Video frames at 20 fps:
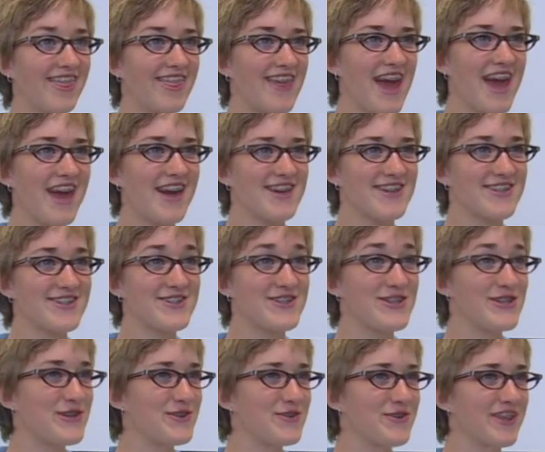Thanks.
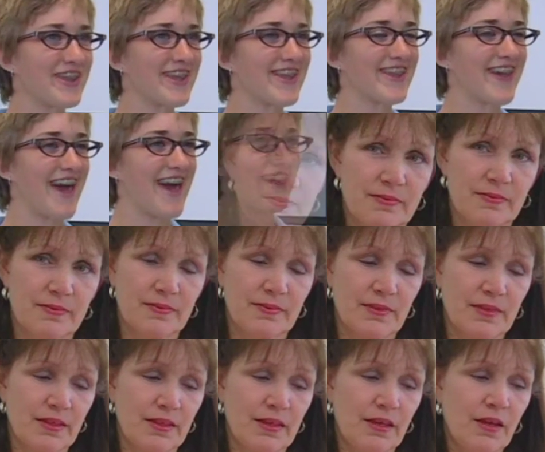You really like
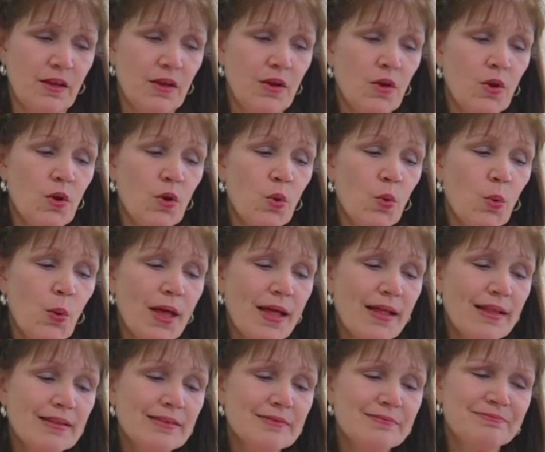it?
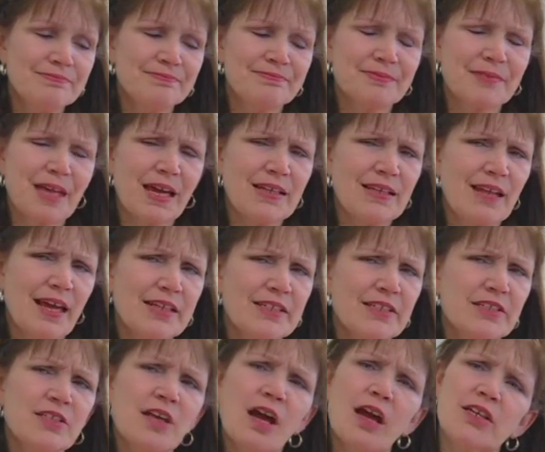Well, I'd
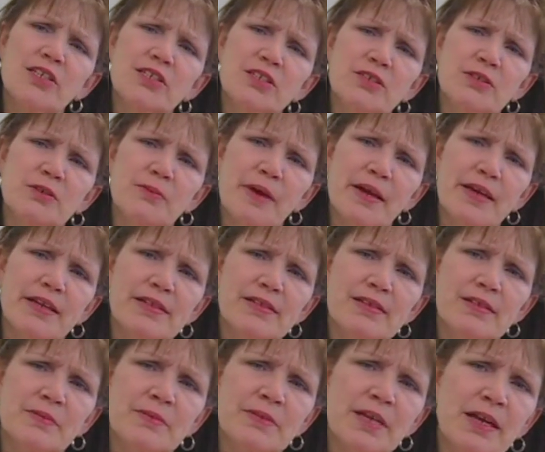like to talk to you about
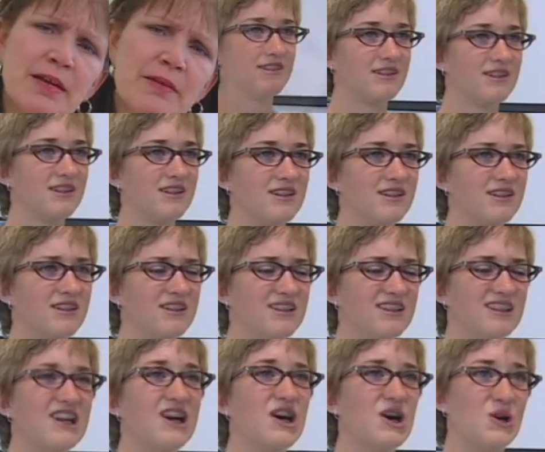it sometime.
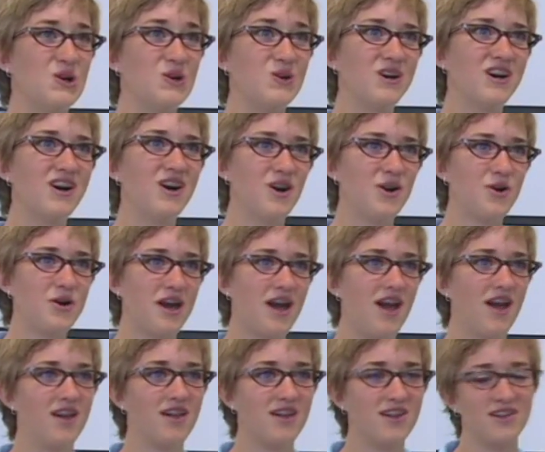Oh,
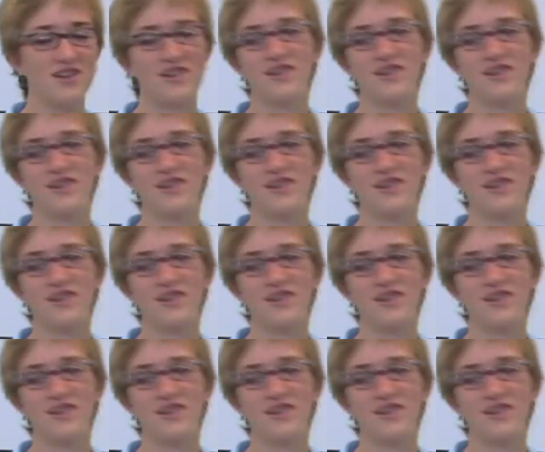okay.